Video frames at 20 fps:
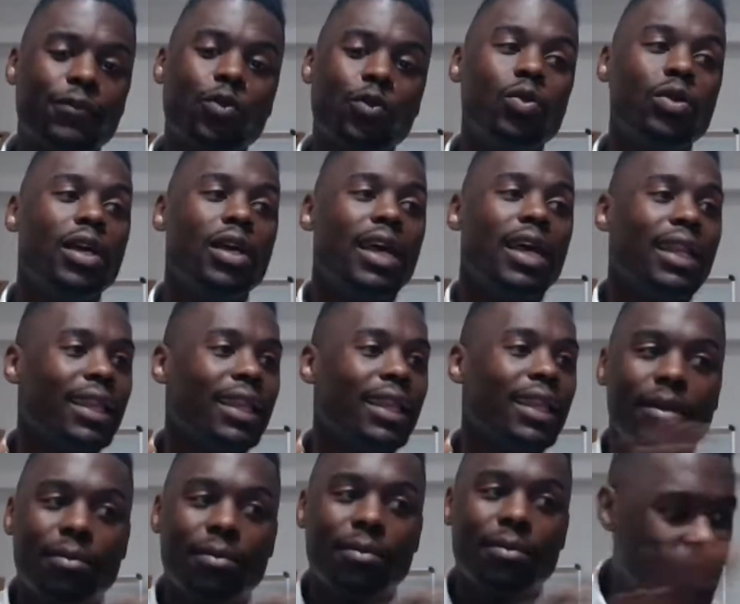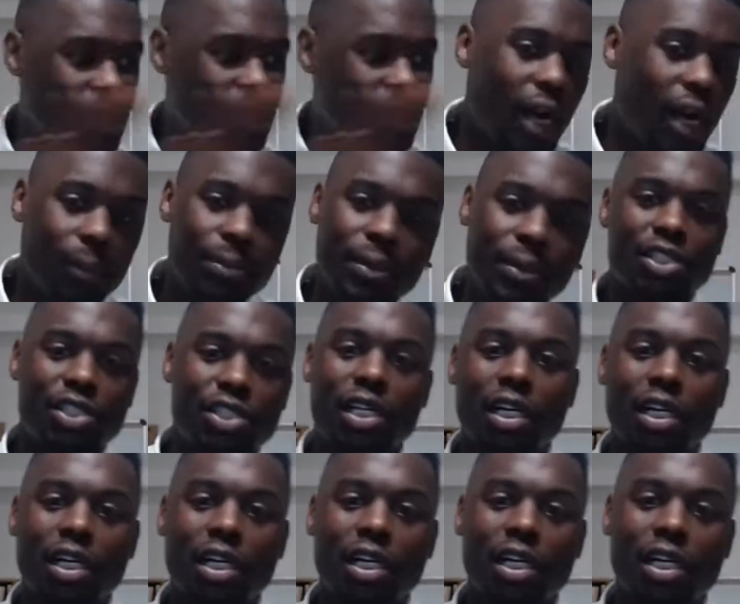Let them stock up their shelves,
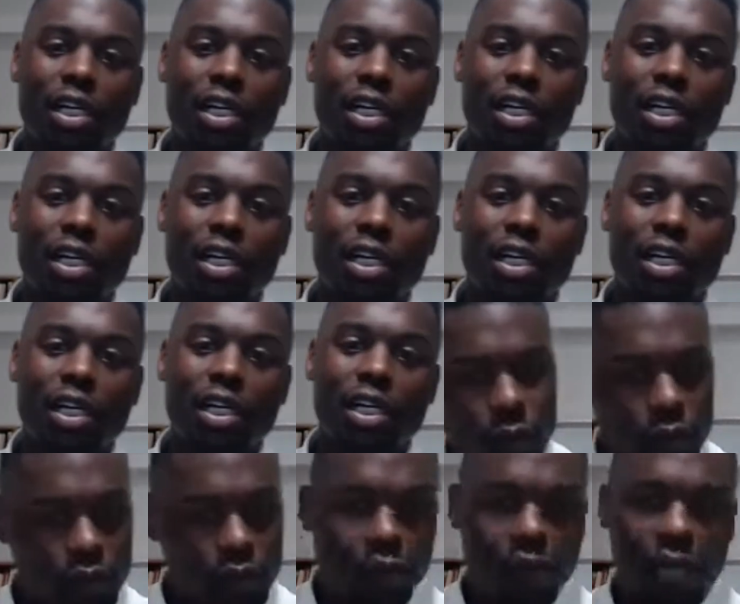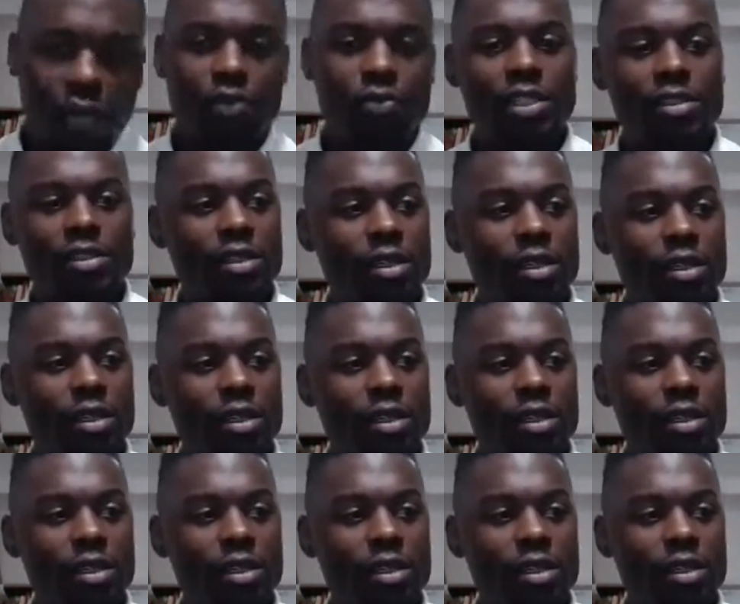and people will stock the
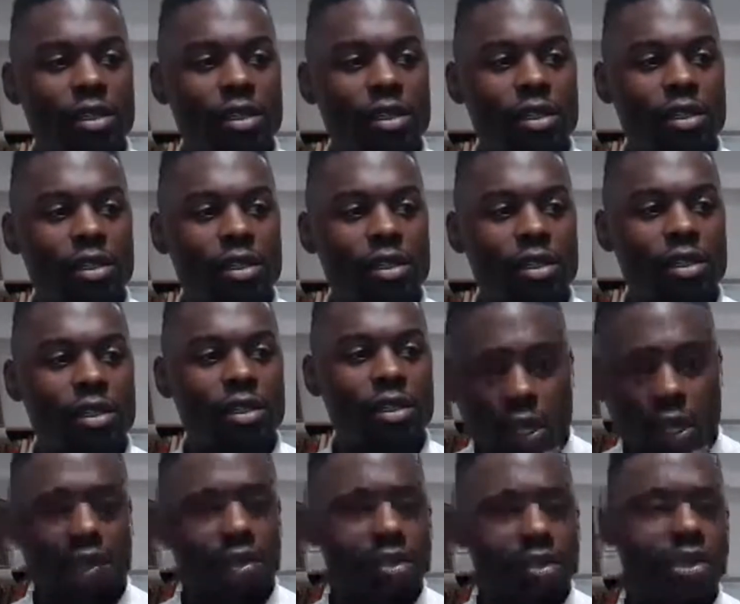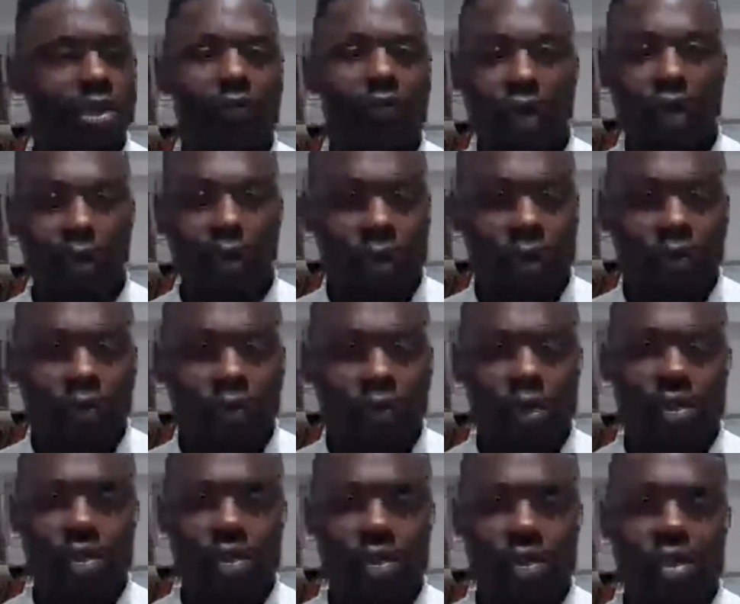shelves back up, and you can get your stuff whenever
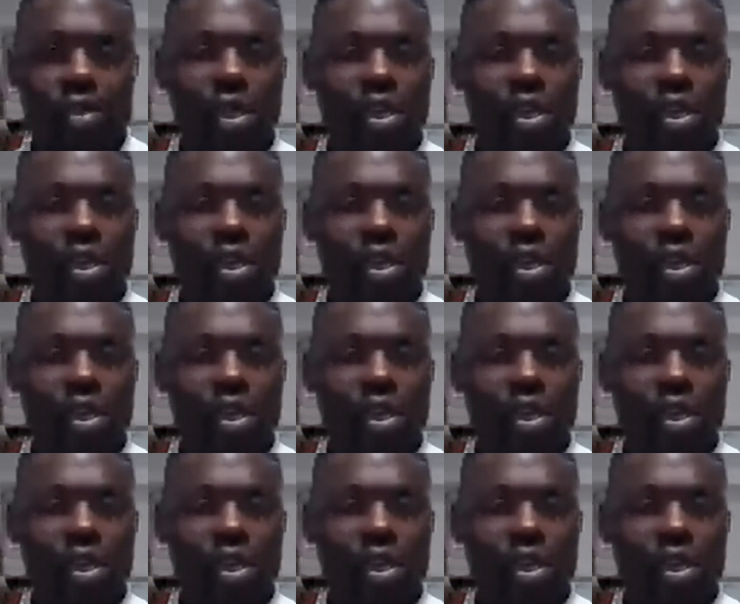everyone's